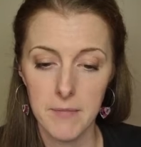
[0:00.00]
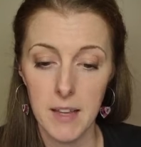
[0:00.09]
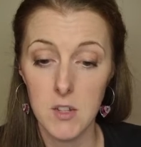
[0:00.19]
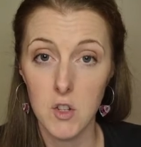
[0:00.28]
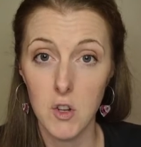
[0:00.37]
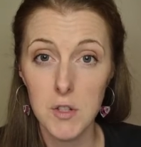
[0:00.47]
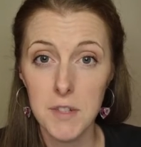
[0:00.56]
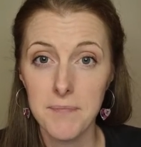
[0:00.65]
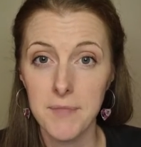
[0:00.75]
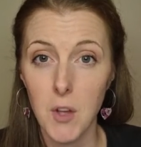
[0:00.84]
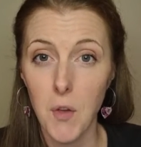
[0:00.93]
is good.
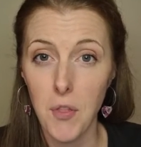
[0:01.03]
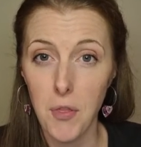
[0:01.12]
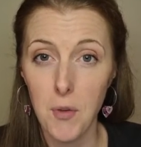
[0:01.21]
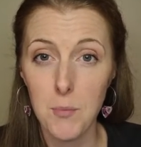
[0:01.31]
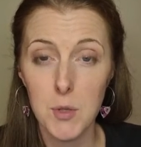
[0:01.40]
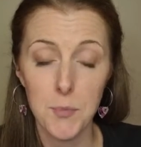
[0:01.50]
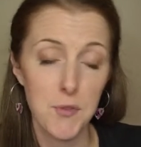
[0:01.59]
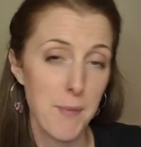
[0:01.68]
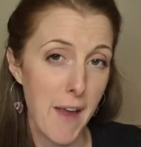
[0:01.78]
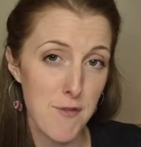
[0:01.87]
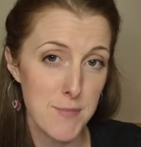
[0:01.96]
Got the thumbs up
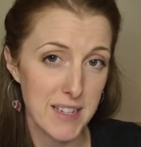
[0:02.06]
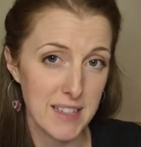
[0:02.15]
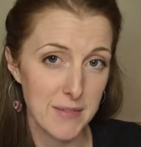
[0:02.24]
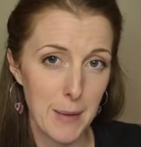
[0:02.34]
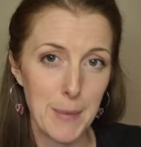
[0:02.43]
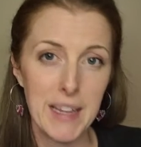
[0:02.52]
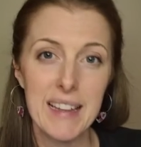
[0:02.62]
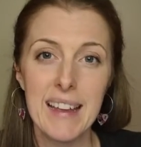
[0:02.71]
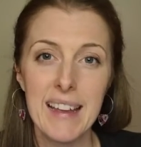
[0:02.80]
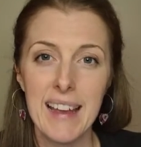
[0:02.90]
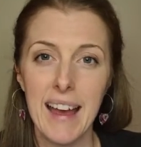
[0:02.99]
from everybody in the
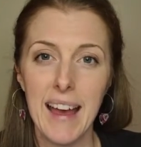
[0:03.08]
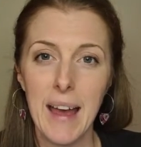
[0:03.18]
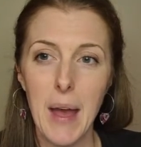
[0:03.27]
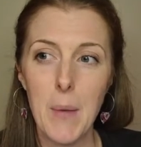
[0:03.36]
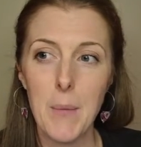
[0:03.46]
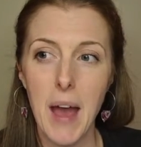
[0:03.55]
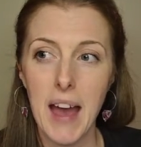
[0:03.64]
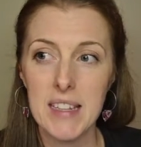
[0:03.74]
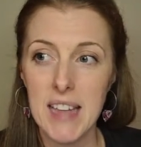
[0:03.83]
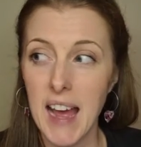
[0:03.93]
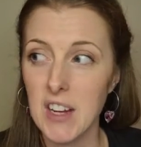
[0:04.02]
family, and
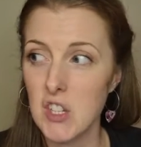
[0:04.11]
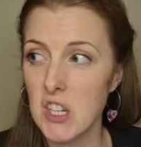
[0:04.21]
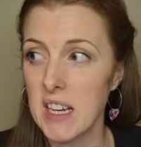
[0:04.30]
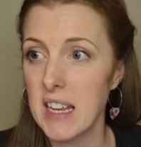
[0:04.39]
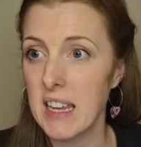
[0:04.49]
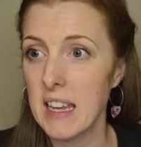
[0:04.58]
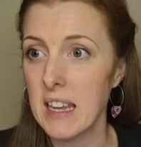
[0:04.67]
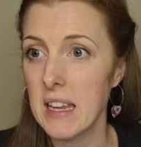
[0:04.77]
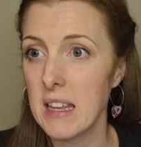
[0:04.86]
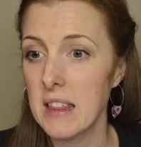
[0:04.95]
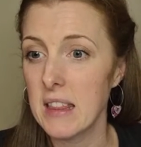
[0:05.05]

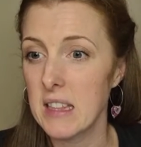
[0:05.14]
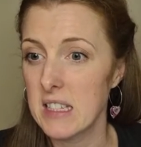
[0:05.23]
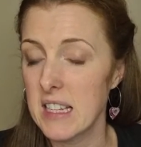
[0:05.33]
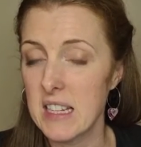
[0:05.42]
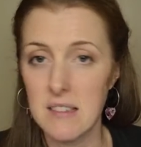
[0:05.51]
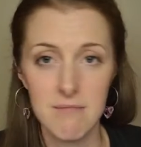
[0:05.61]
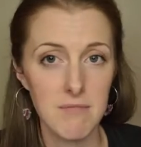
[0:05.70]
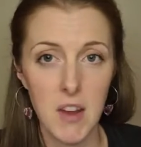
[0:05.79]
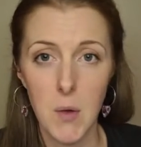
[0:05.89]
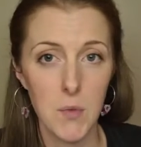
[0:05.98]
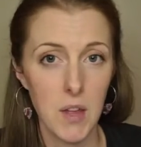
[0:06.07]
actually didn't know